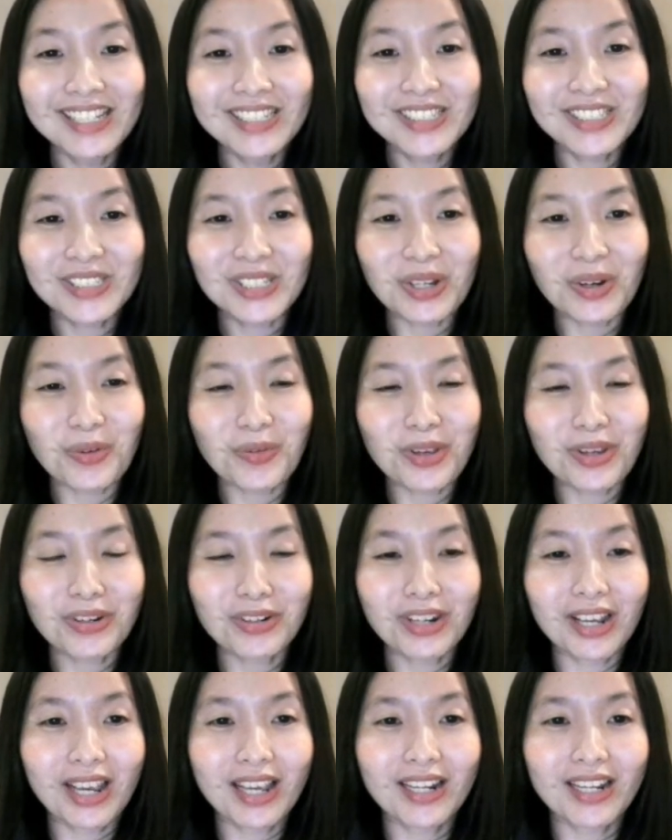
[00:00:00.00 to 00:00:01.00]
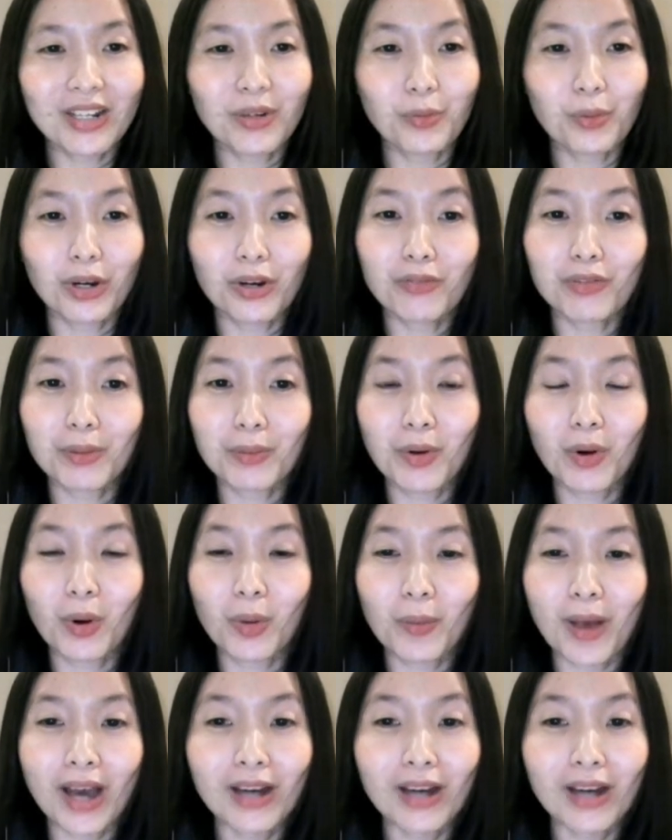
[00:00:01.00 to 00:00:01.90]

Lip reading: So we created work-from-home